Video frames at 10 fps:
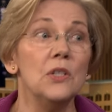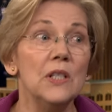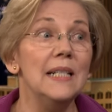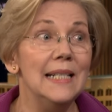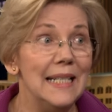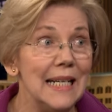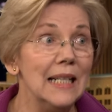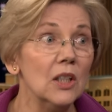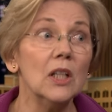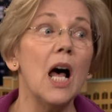to
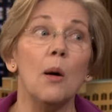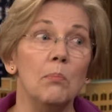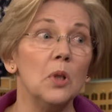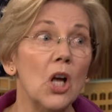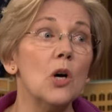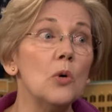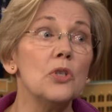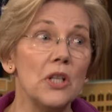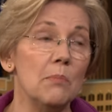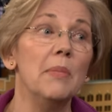deal a blow
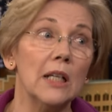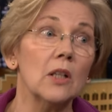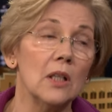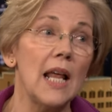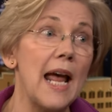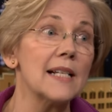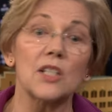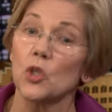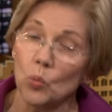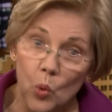to the middle
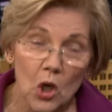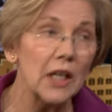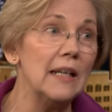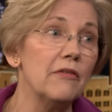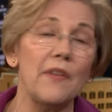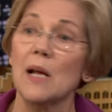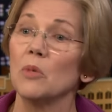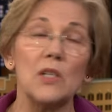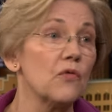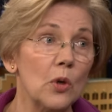class, to working
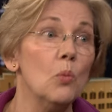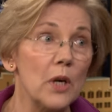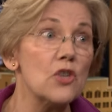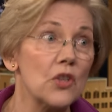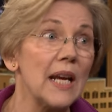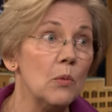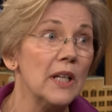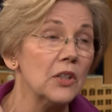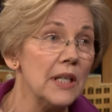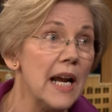families from which they
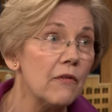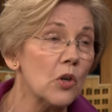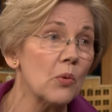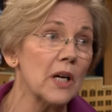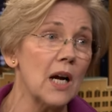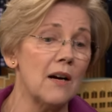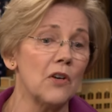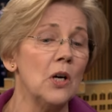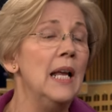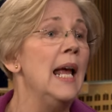will never recover.